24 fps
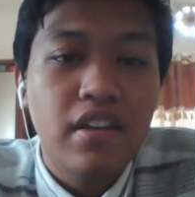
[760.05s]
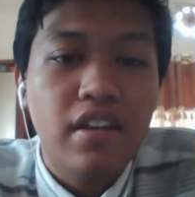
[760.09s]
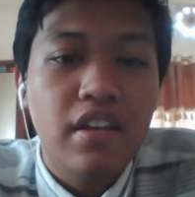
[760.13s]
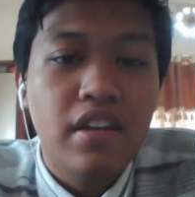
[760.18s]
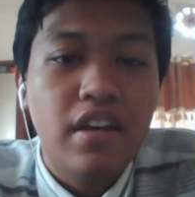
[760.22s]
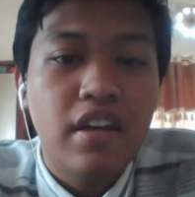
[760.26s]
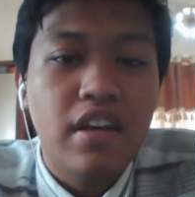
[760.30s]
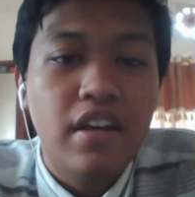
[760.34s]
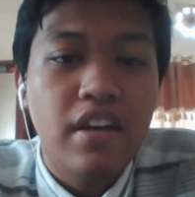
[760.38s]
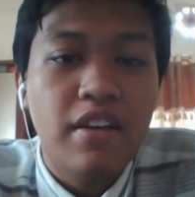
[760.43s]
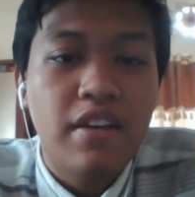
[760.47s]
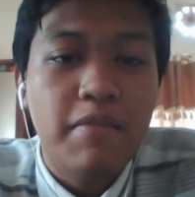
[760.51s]

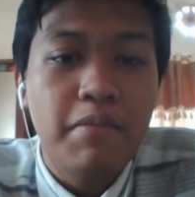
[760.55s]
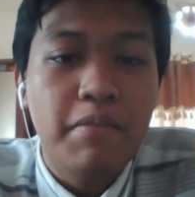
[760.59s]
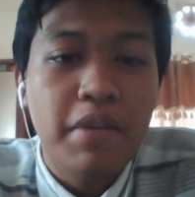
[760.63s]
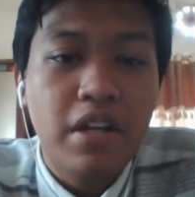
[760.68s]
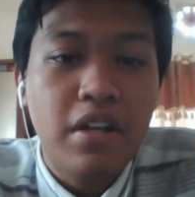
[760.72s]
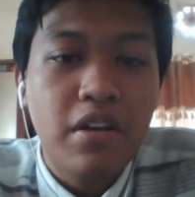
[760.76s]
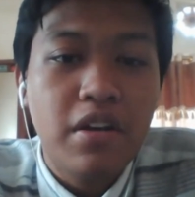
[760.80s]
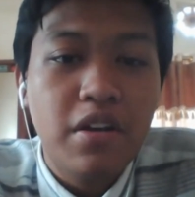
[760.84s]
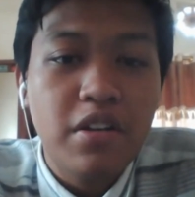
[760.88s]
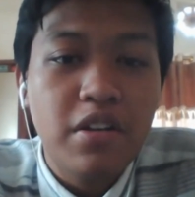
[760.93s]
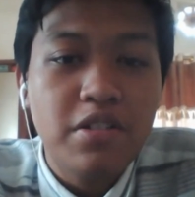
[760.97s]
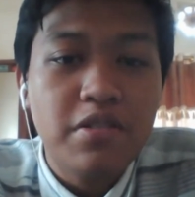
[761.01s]
And
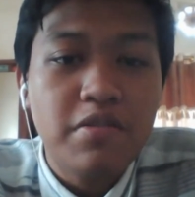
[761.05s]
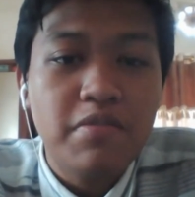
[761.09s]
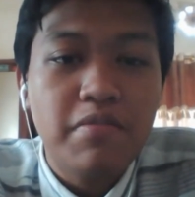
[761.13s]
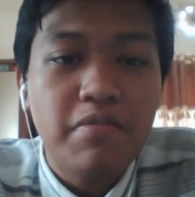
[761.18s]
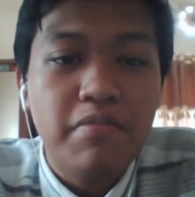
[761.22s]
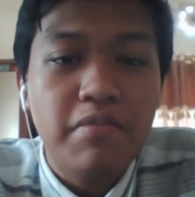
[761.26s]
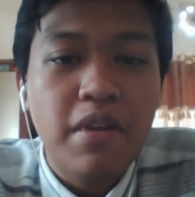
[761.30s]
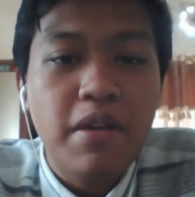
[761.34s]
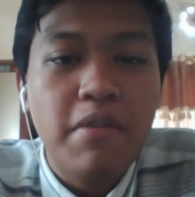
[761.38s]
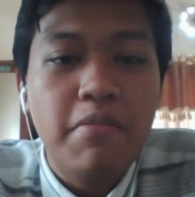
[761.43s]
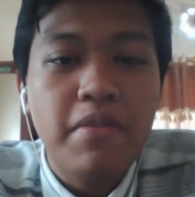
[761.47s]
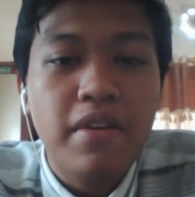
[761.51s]
because
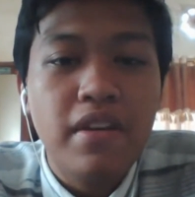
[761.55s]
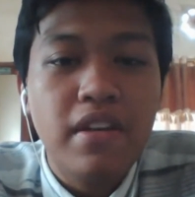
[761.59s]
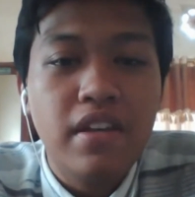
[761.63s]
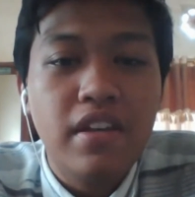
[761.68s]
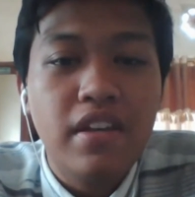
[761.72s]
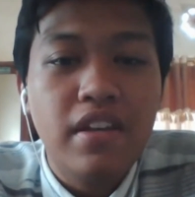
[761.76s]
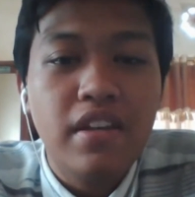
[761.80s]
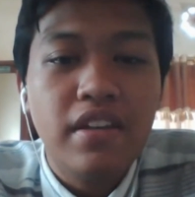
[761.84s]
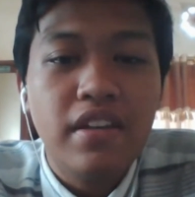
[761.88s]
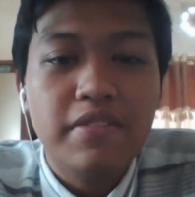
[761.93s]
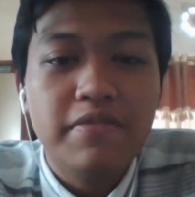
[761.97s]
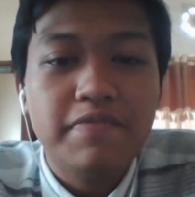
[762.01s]

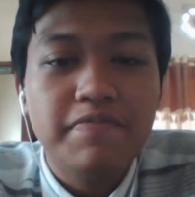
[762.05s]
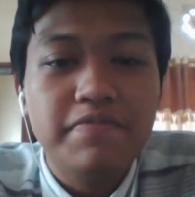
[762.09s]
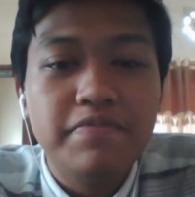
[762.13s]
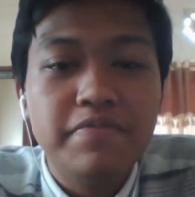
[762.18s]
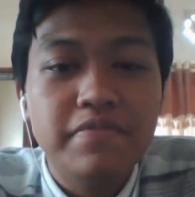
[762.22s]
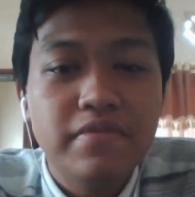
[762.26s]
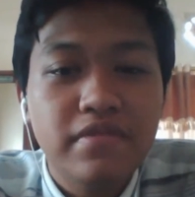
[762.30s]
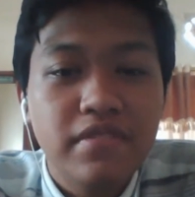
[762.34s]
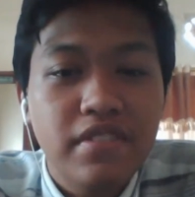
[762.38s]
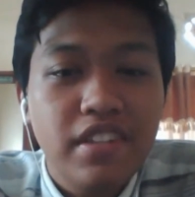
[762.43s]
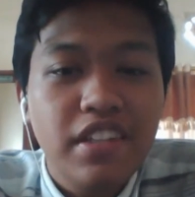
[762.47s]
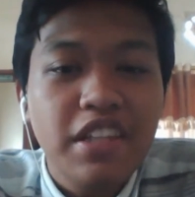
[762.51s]
maybe
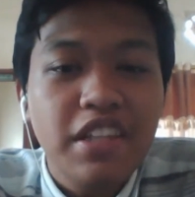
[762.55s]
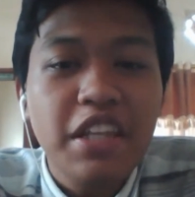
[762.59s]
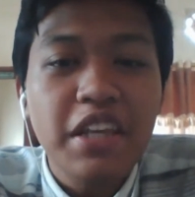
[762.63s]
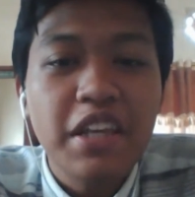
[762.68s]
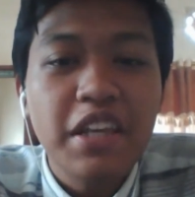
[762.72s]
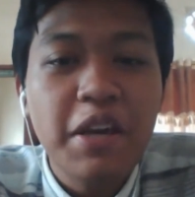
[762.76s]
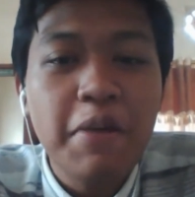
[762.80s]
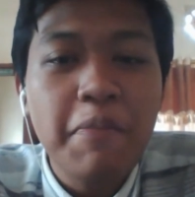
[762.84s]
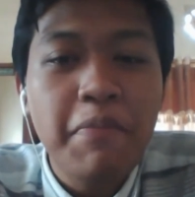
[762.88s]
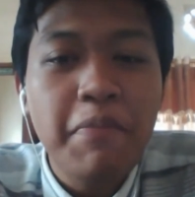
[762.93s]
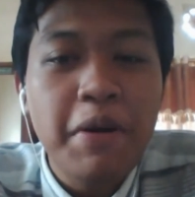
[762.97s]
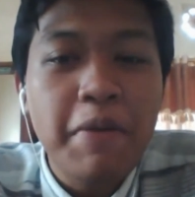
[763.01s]

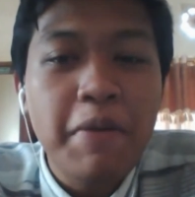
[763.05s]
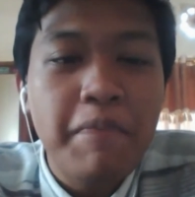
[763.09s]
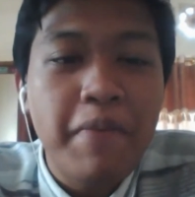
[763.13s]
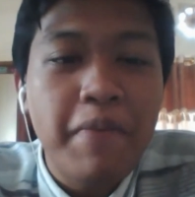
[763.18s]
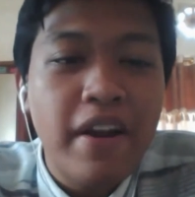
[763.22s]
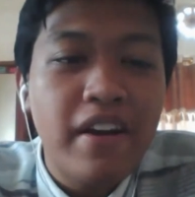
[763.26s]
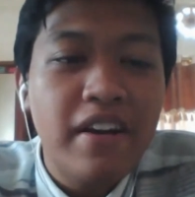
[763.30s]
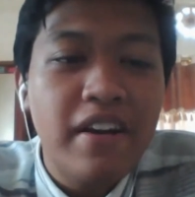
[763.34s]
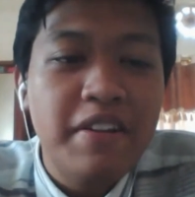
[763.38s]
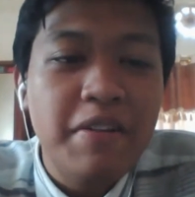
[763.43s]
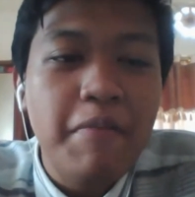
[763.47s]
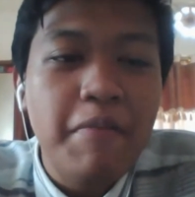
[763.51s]
he
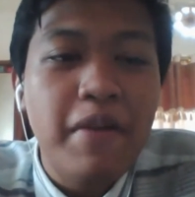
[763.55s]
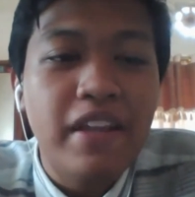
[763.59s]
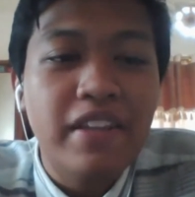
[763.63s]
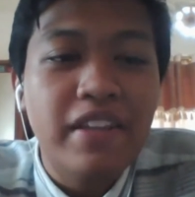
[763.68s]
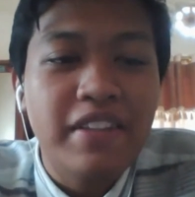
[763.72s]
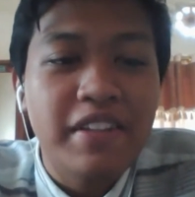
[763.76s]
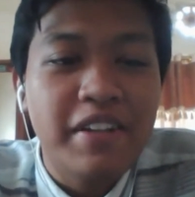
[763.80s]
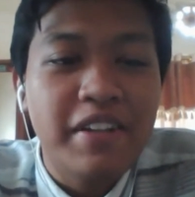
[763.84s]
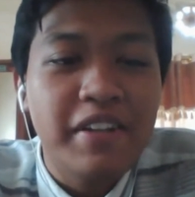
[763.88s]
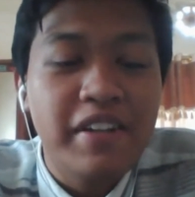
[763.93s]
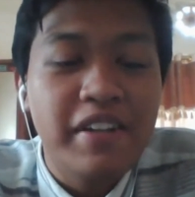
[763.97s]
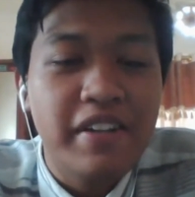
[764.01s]
prepared the
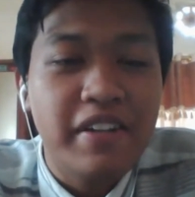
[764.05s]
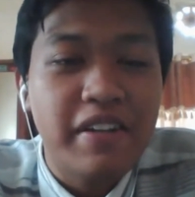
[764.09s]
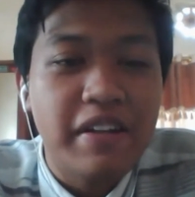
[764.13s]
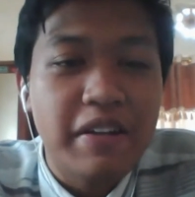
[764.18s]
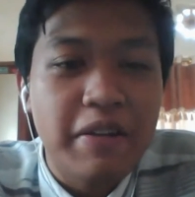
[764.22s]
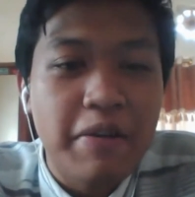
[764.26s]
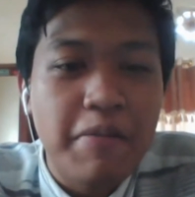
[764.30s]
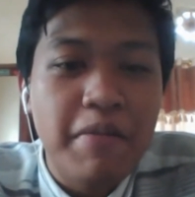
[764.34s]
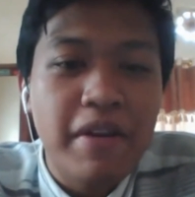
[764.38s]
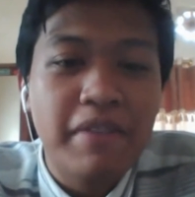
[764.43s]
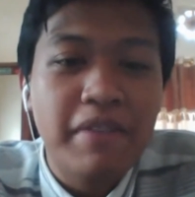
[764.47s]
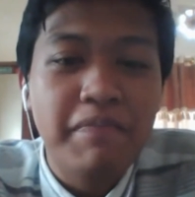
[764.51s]
material
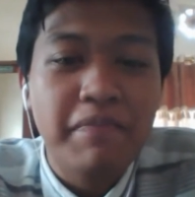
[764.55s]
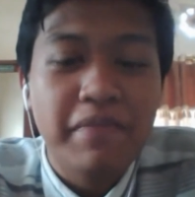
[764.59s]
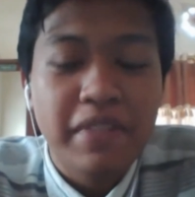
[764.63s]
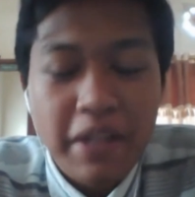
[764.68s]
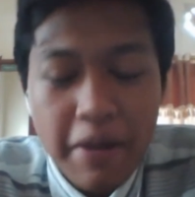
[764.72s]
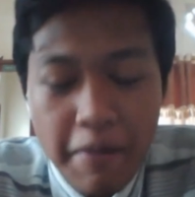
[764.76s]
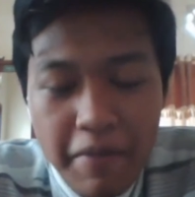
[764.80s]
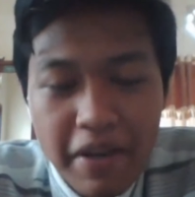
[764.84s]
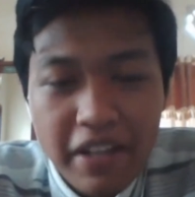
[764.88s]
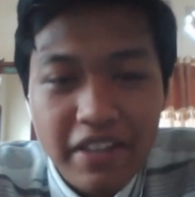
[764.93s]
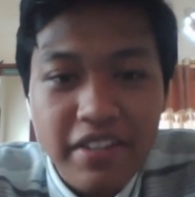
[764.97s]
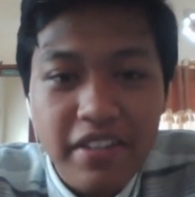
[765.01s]
the
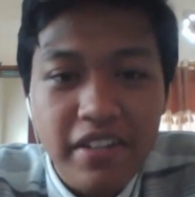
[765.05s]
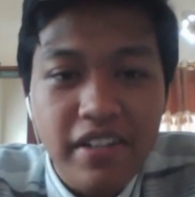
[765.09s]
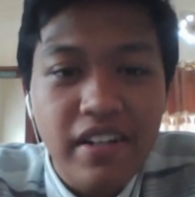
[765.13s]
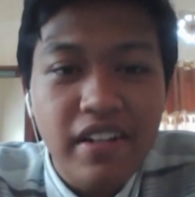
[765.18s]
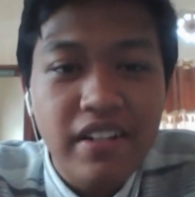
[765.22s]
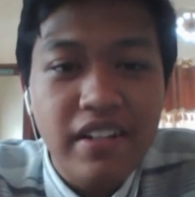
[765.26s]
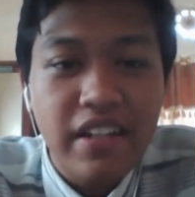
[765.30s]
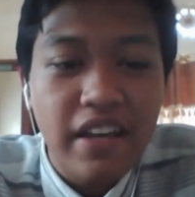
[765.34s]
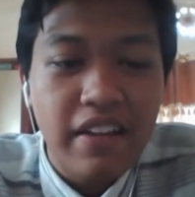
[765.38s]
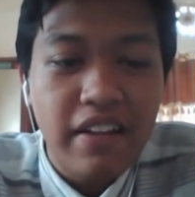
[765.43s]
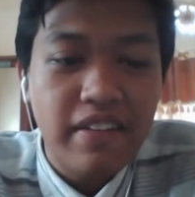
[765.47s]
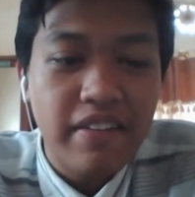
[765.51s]
material
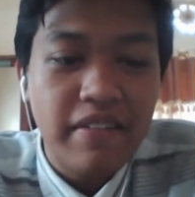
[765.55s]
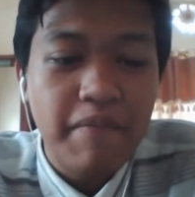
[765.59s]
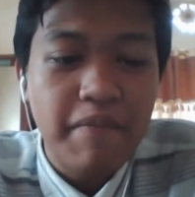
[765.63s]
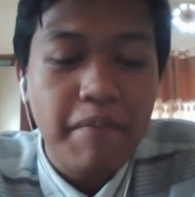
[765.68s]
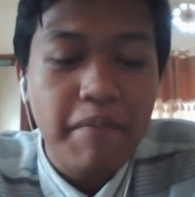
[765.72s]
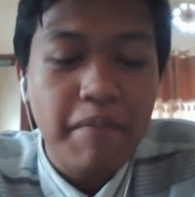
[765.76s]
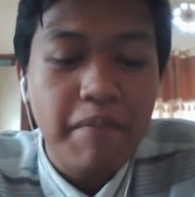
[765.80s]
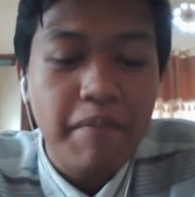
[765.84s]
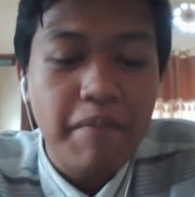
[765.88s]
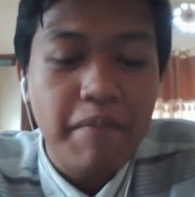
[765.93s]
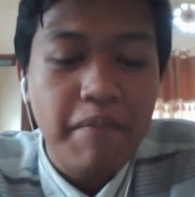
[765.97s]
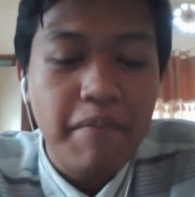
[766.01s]
that
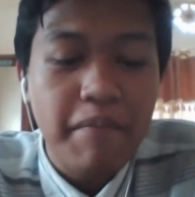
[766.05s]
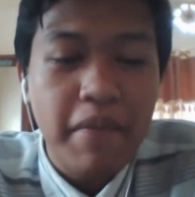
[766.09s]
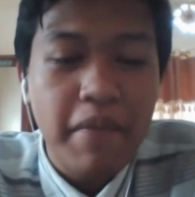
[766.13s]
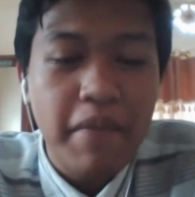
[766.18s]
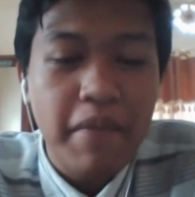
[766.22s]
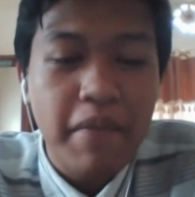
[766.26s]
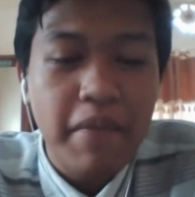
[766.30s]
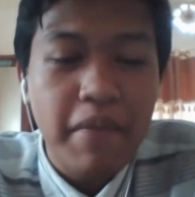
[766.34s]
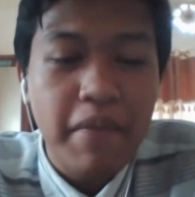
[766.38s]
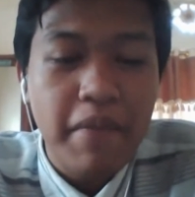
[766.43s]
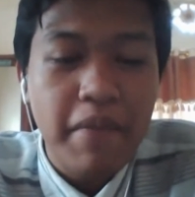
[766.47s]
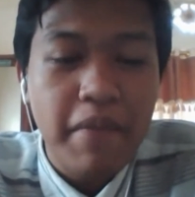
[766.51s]
make
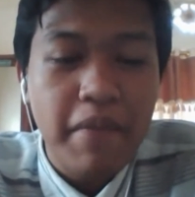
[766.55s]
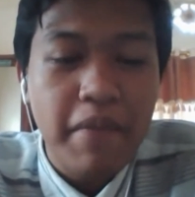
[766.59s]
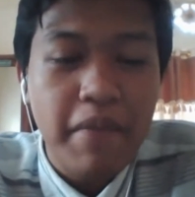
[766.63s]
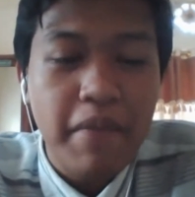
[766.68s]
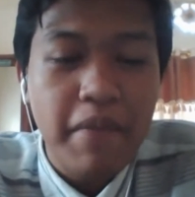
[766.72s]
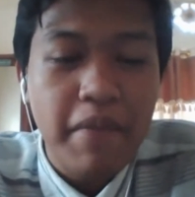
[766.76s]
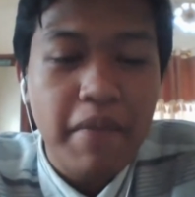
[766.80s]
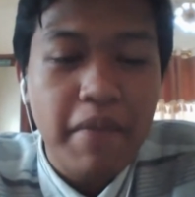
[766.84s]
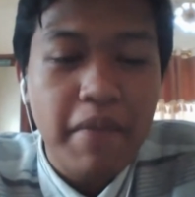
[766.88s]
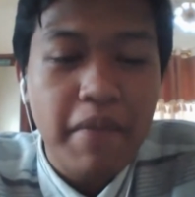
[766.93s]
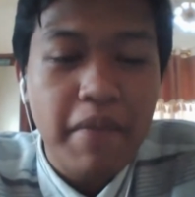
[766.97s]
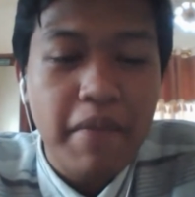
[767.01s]
he
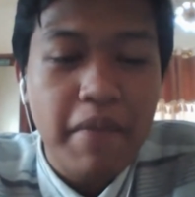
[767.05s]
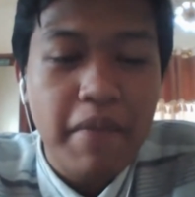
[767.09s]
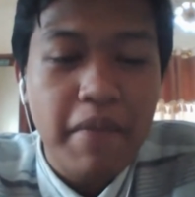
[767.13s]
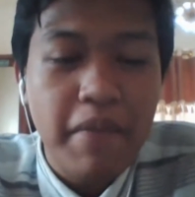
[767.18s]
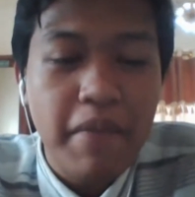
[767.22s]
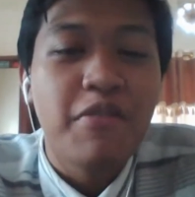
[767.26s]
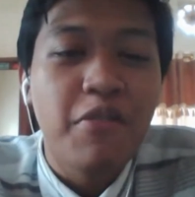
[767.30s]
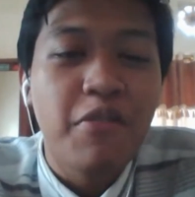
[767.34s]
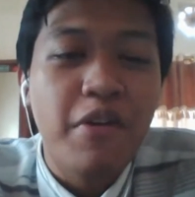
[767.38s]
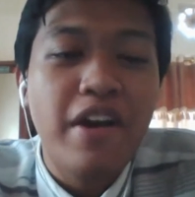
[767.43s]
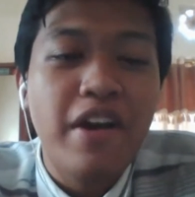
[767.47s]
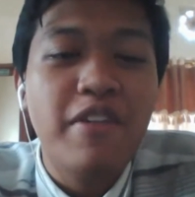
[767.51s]

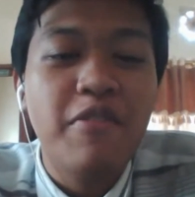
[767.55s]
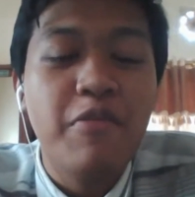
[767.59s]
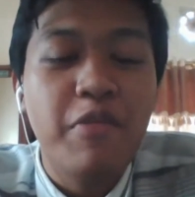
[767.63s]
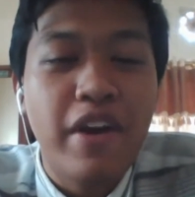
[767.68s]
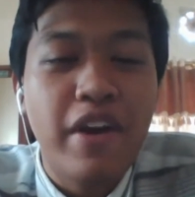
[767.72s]
fluent